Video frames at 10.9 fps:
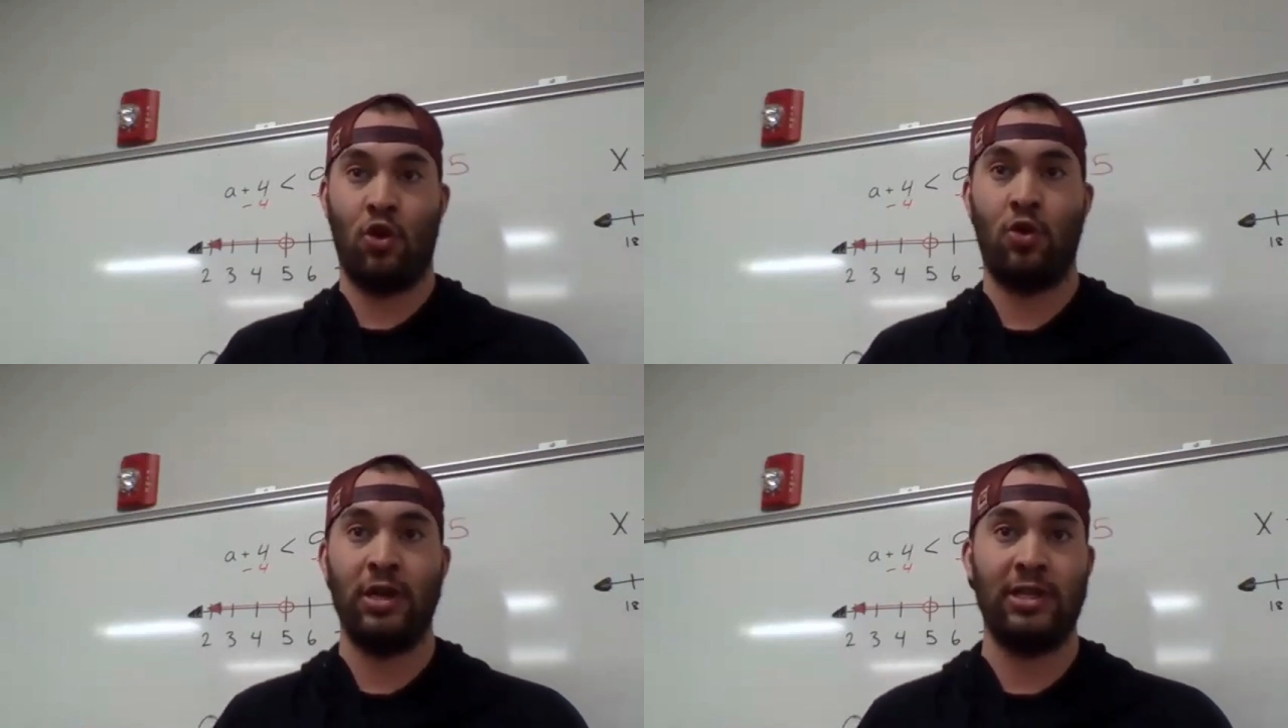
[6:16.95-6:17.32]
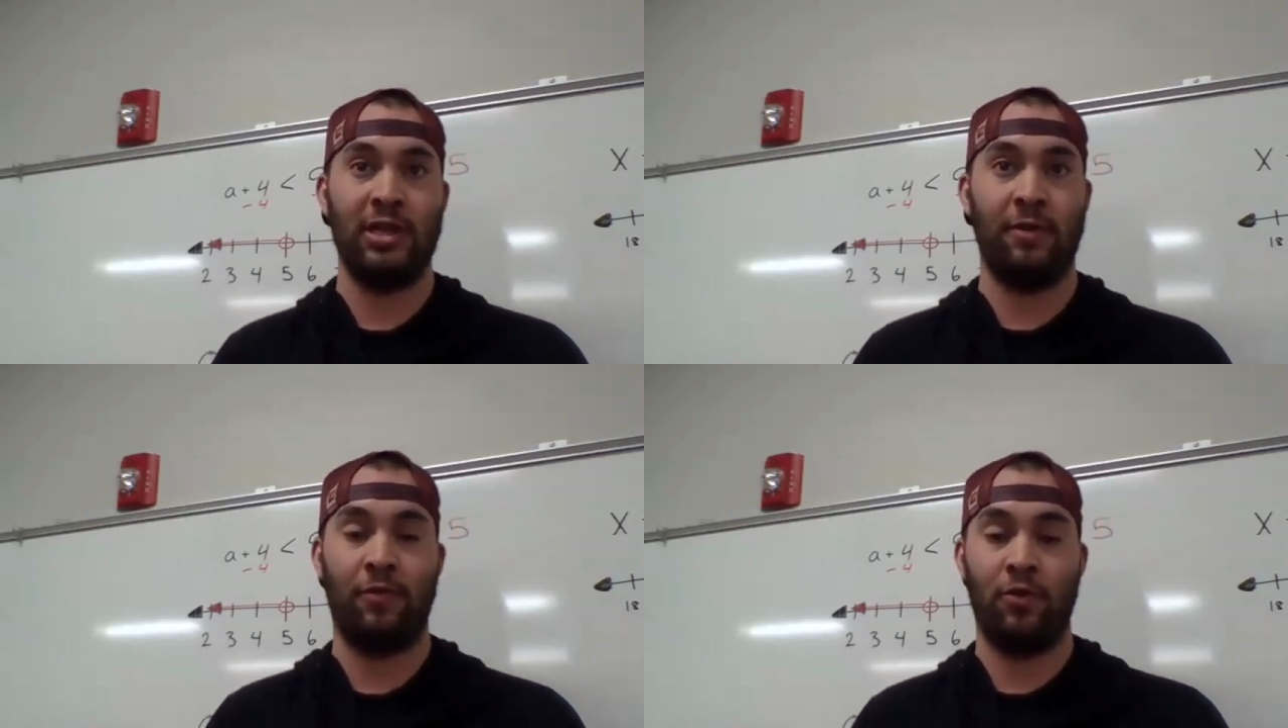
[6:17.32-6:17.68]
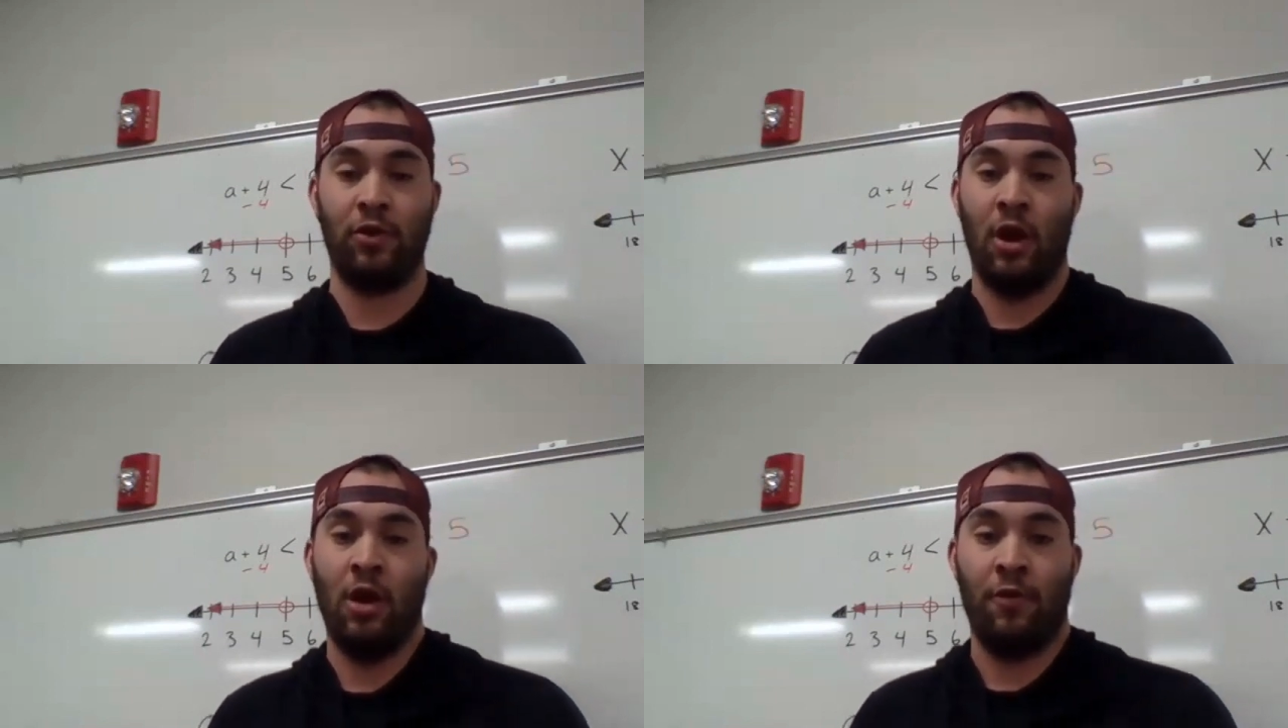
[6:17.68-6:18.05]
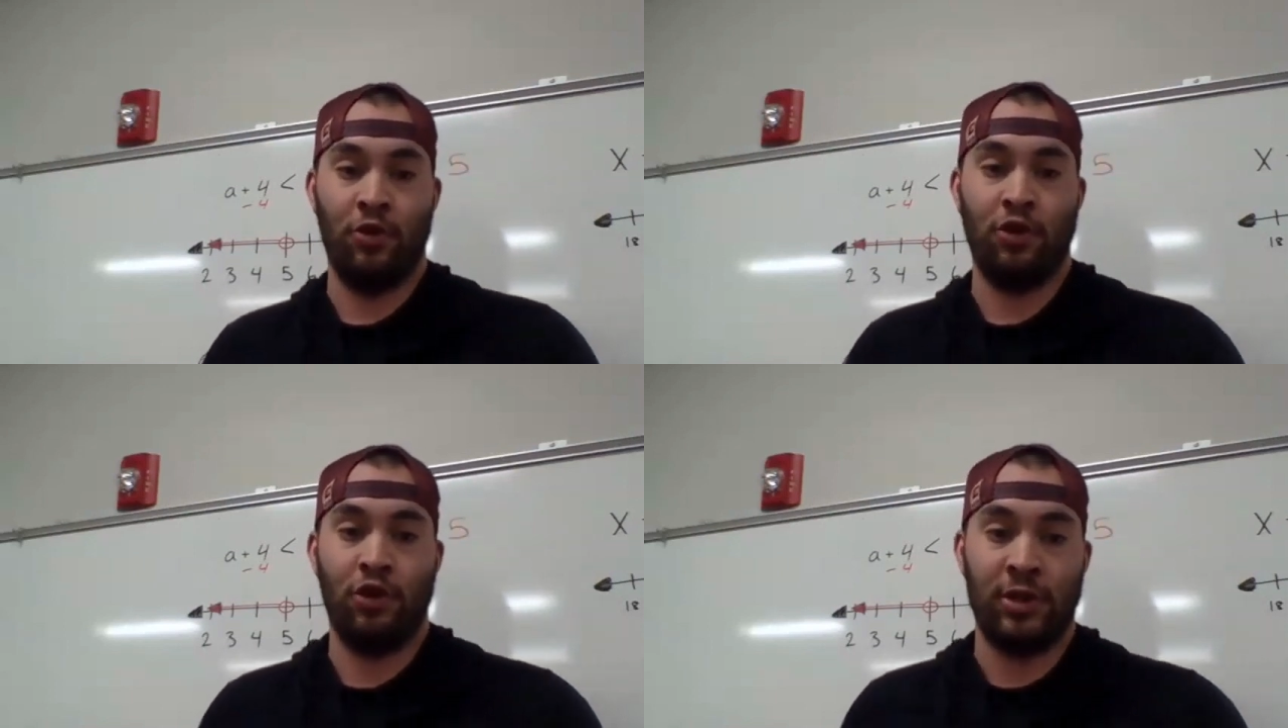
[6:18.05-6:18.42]
Hoganson for
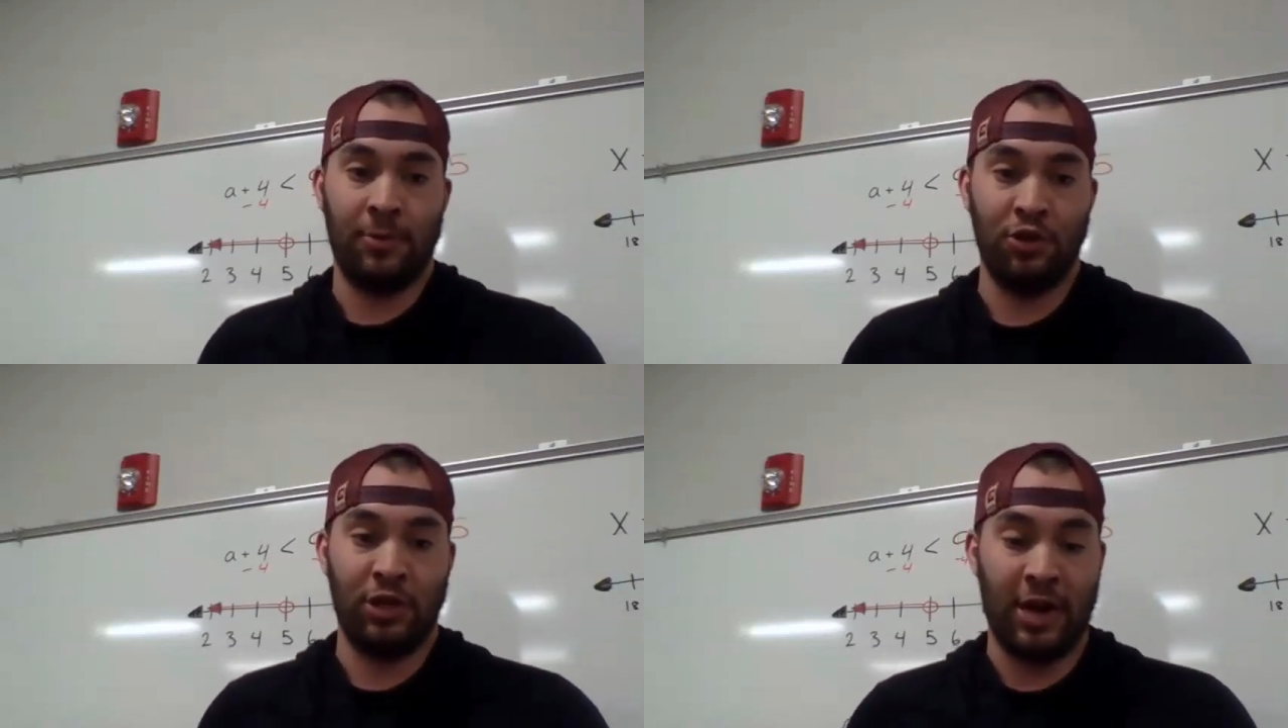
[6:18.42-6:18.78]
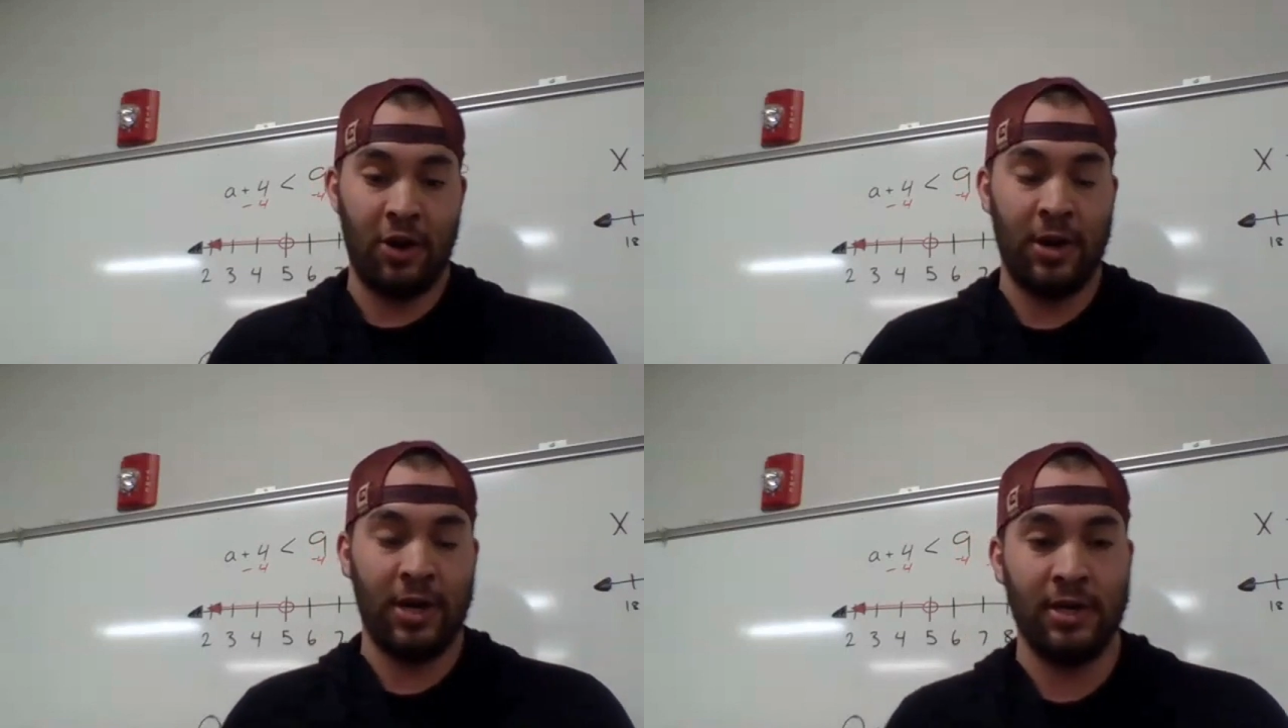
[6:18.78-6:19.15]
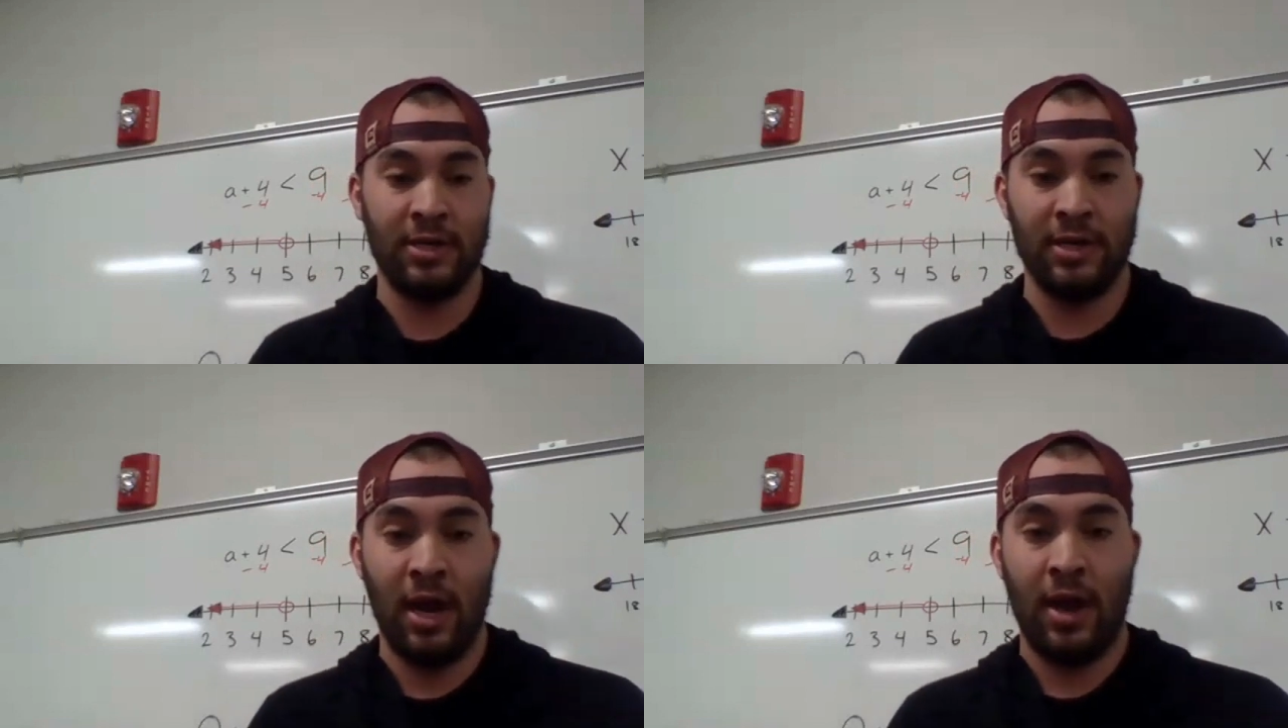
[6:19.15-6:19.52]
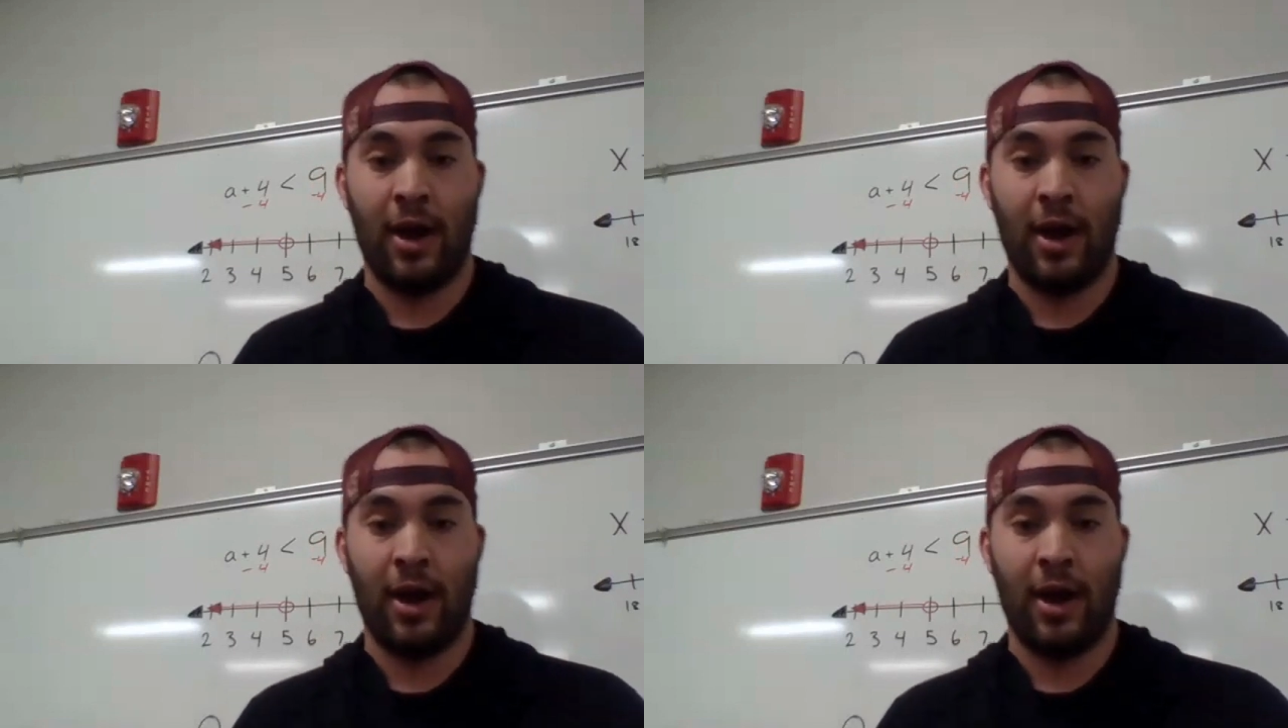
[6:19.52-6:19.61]
your subject areas,